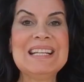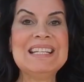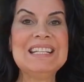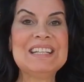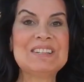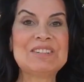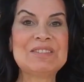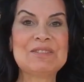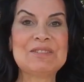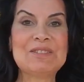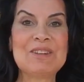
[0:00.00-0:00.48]

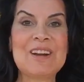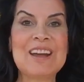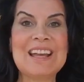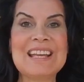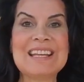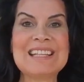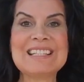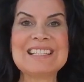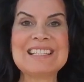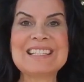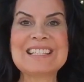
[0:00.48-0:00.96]
dear
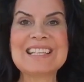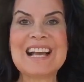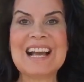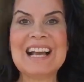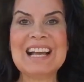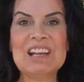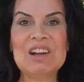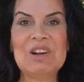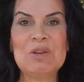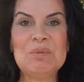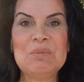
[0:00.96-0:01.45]
friends,
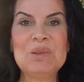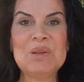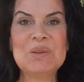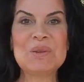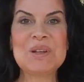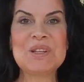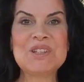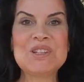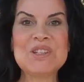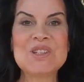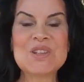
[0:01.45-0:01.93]
I hope you
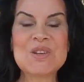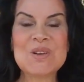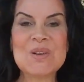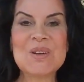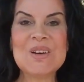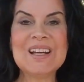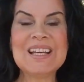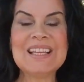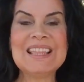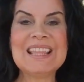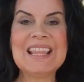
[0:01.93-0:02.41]

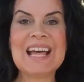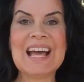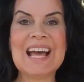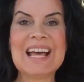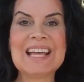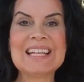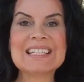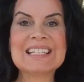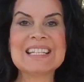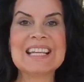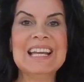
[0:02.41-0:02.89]
enjoyed
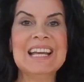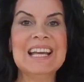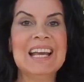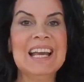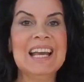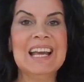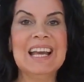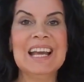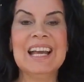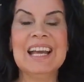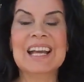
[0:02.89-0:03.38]
that
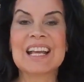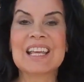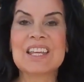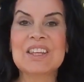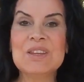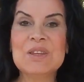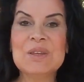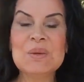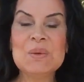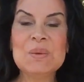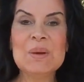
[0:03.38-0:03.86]

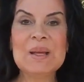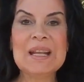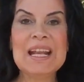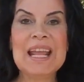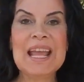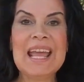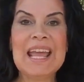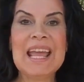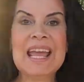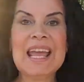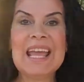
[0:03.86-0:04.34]
Q and
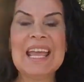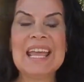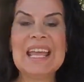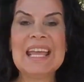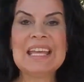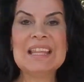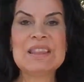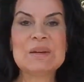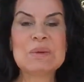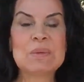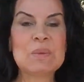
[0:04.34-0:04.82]

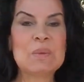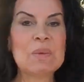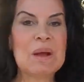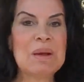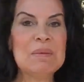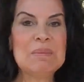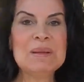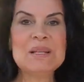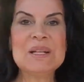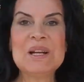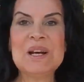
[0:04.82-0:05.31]
A, the
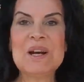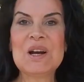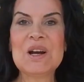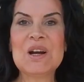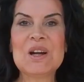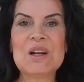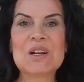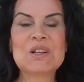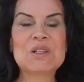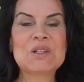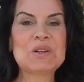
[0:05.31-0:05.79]

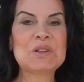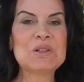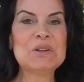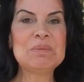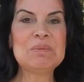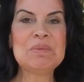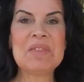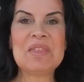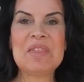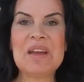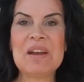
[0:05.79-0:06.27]
webinar,
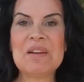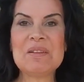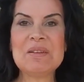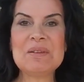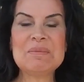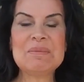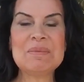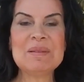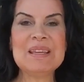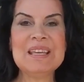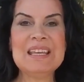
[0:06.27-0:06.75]
group
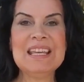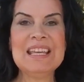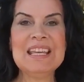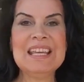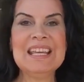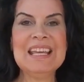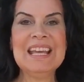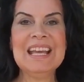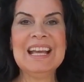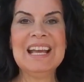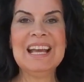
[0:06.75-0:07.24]

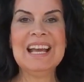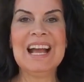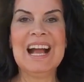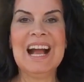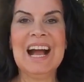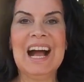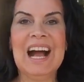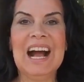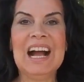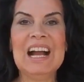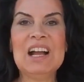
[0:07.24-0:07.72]
therapy.
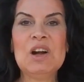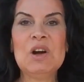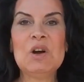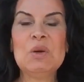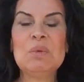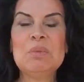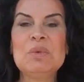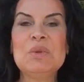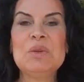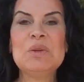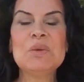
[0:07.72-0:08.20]
I
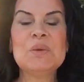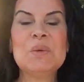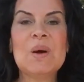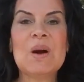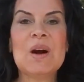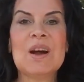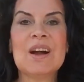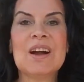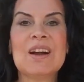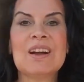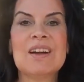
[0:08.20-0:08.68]
hope you
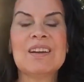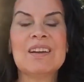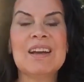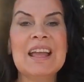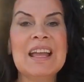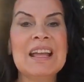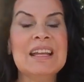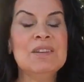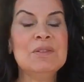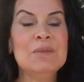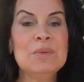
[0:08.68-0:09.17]
are
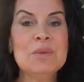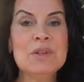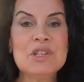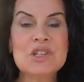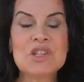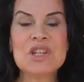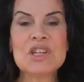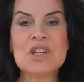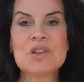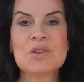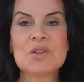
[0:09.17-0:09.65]

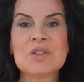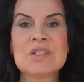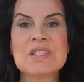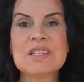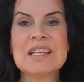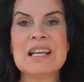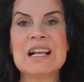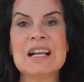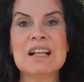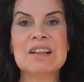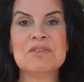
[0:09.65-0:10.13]
enriching
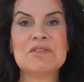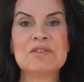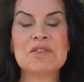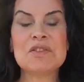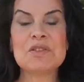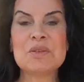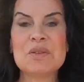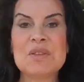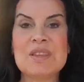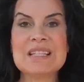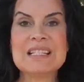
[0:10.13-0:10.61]
yourself
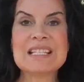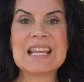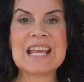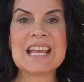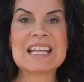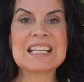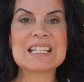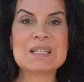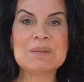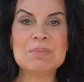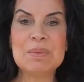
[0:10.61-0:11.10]
through this
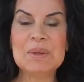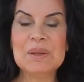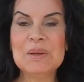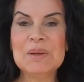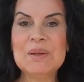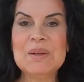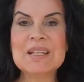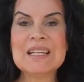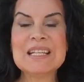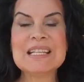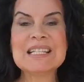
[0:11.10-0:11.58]

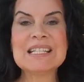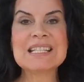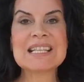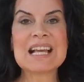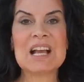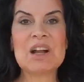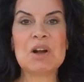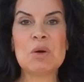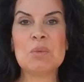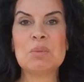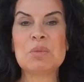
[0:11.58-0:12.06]
experience.
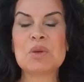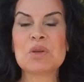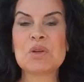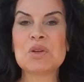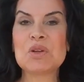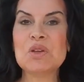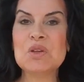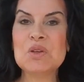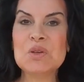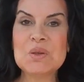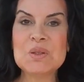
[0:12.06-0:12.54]
I hope you're
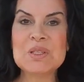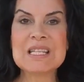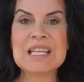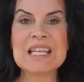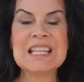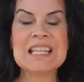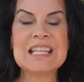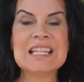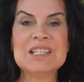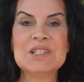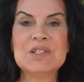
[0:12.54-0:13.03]

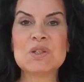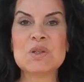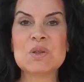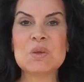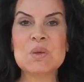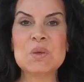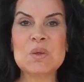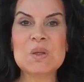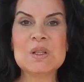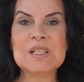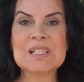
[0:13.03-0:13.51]
using these
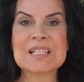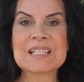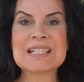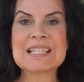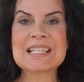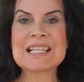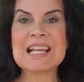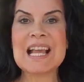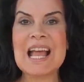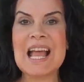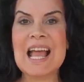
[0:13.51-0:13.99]

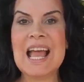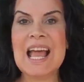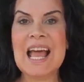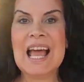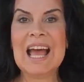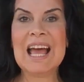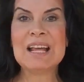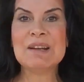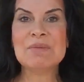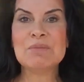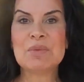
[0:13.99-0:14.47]
tools
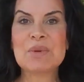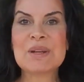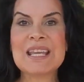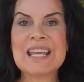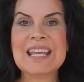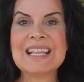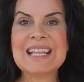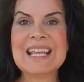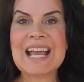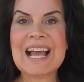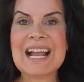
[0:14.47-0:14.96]
and
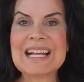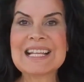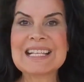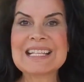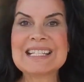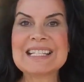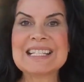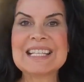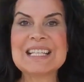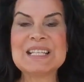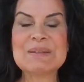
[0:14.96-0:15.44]
bringing the
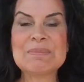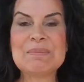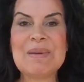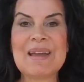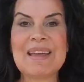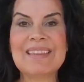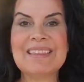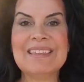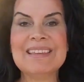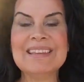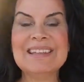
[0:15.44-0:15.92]
Alkistis
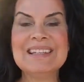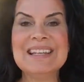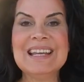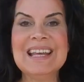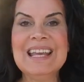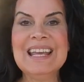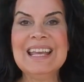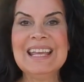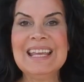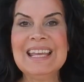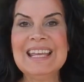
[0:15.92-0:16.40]
method
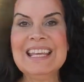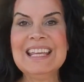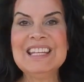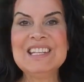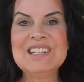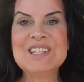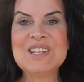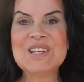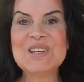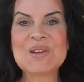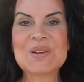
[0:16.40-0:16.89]

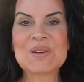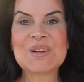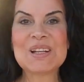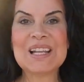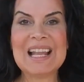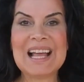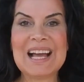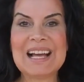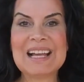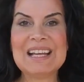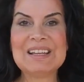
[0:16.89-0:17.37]
into your
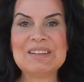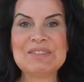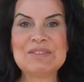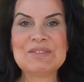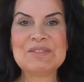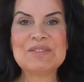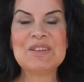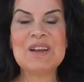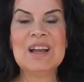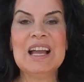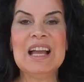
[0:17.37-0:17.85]

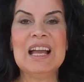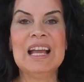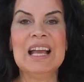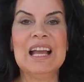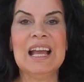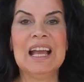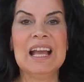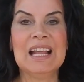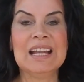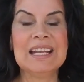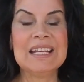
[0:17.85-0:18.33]
life.
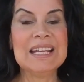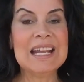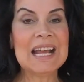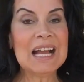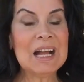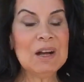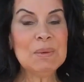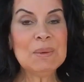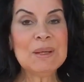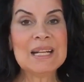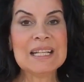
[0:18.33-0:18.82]

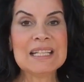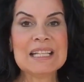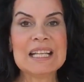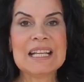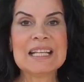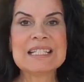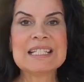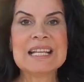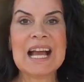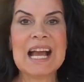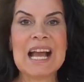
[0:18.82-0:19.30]
Now what I'd
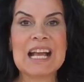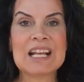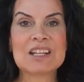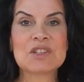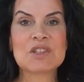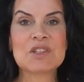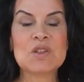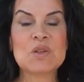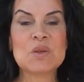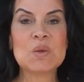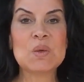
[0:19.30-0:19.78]
like to
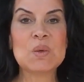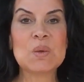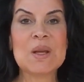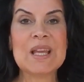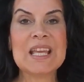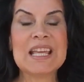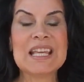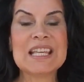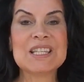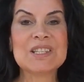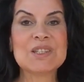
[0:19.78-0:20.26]
ask you
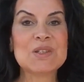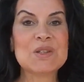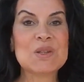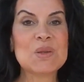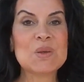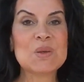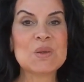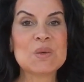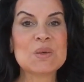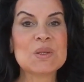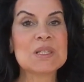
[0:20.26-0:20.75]
is
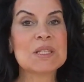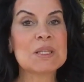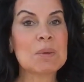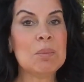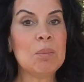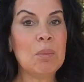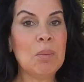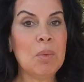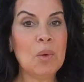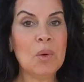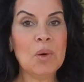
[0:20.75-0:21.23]
to
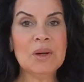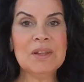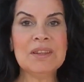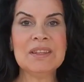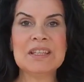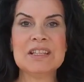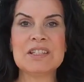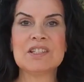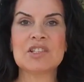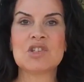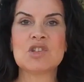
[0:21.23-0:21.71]
support
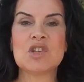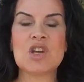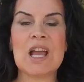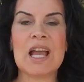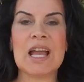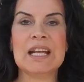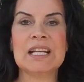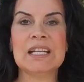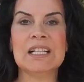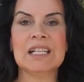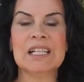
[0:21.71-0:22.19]
this
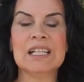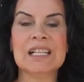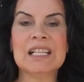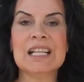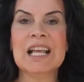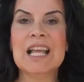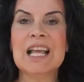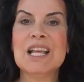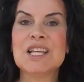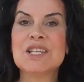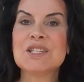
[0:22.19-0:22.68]
channel,
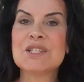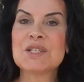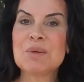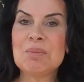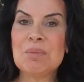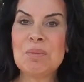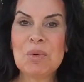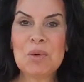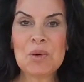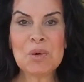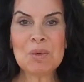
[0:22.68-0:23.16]

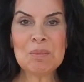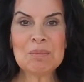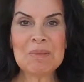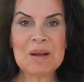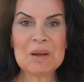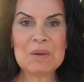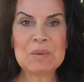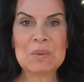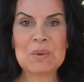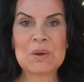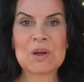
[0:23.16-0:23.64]
support
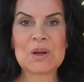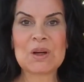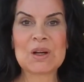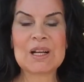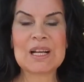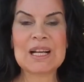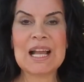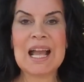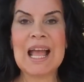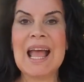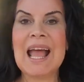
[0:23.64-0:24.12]
my
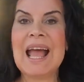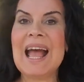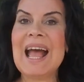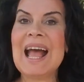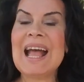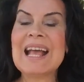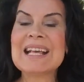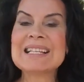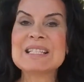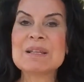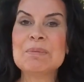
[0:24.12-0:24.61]
work
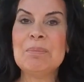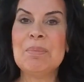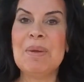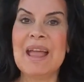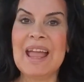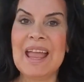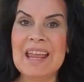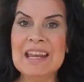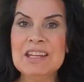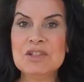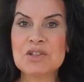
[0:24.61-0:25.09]
as a
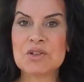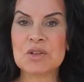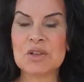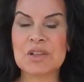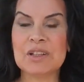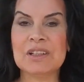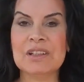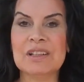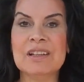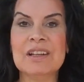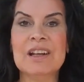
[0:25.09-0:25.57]

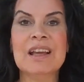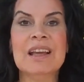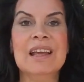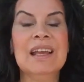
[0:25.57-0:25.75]
patron.